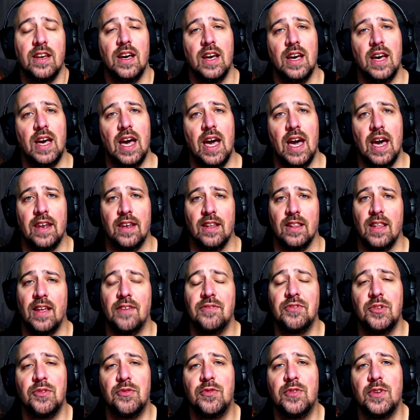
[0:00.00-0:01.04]
at
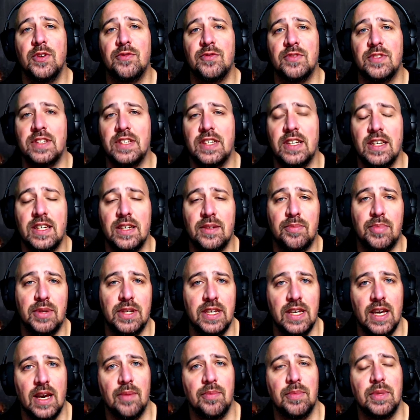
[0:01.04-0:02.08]
11:15
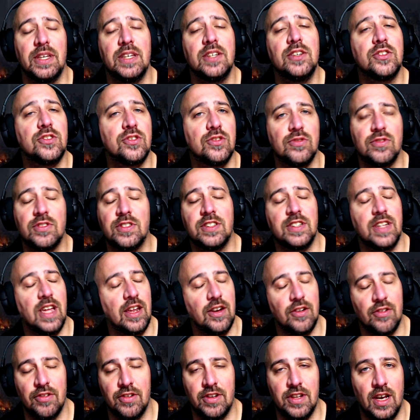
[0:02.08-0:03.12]
p.m. Eastern
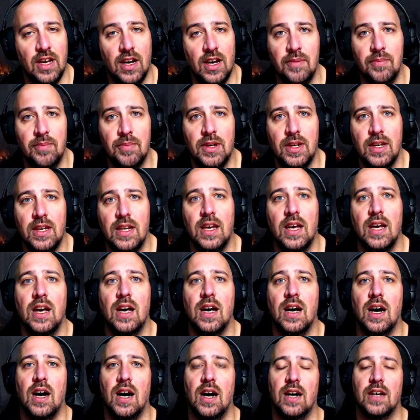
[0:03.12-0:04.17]
Standard Time.
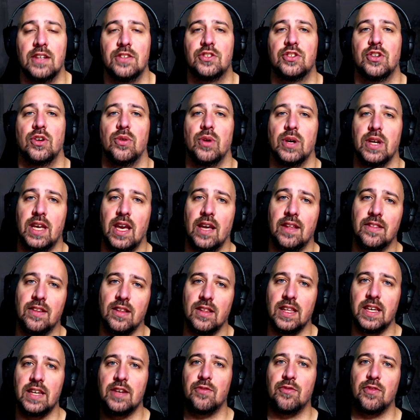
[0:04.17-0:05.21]
So again, the
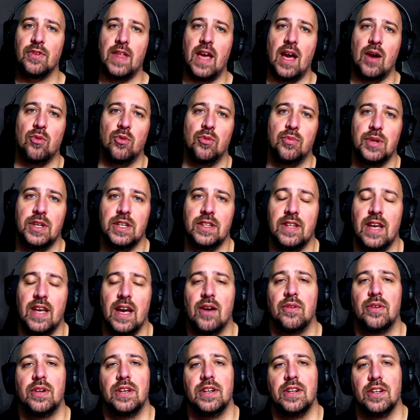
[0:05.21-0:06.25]
link for that will be
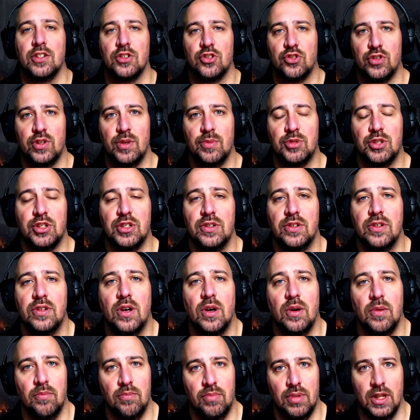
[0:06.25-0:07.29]
down in the description
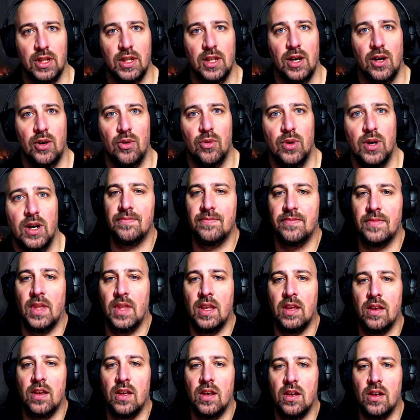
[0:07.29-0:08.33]
below.
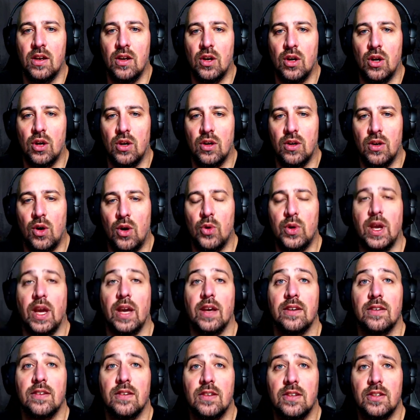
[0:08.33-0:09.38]
Okay,
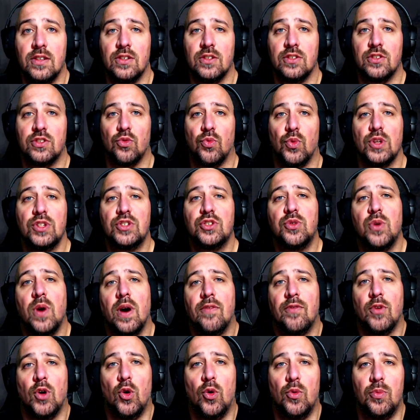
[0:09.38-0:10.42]
so once you have
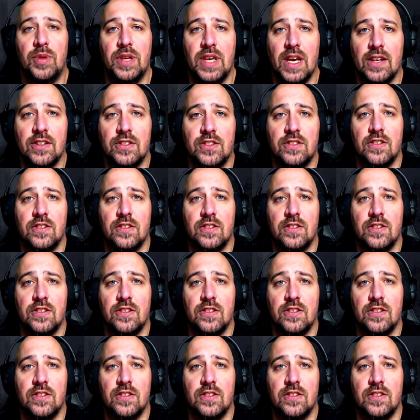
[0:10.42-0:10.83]
OBS